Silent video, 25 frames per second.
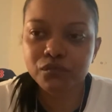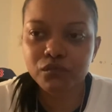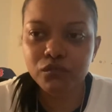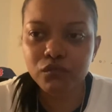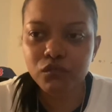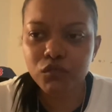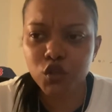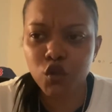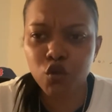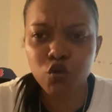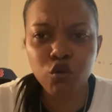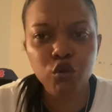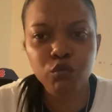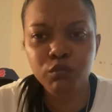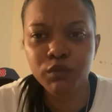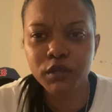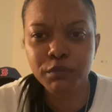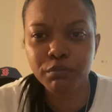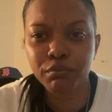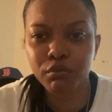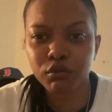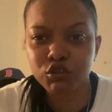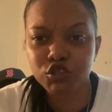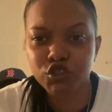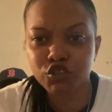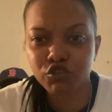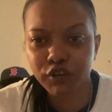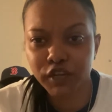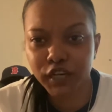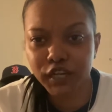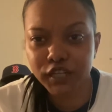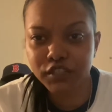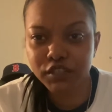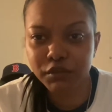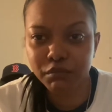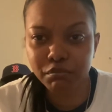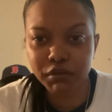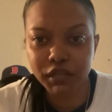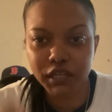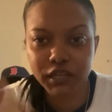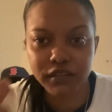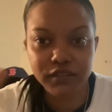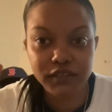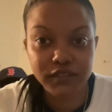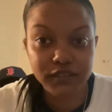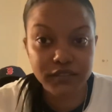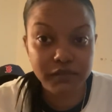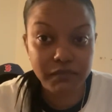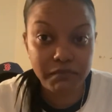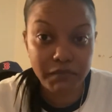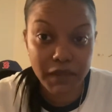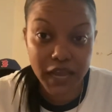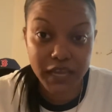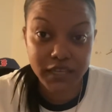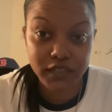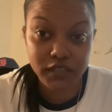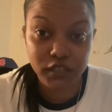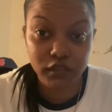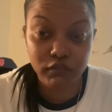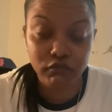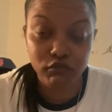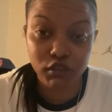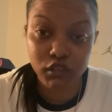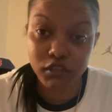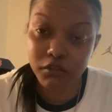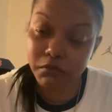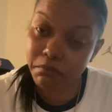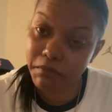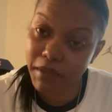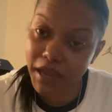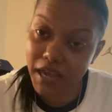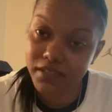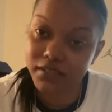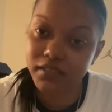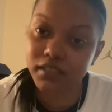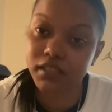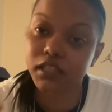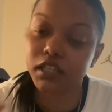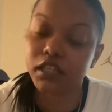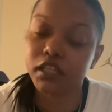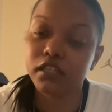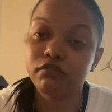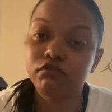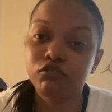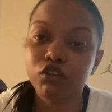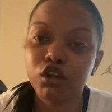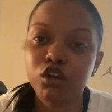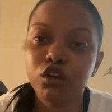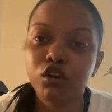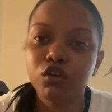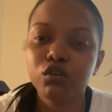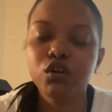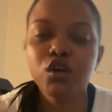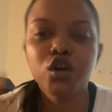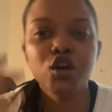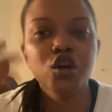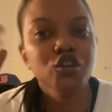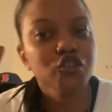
or we portray to play this masculine role.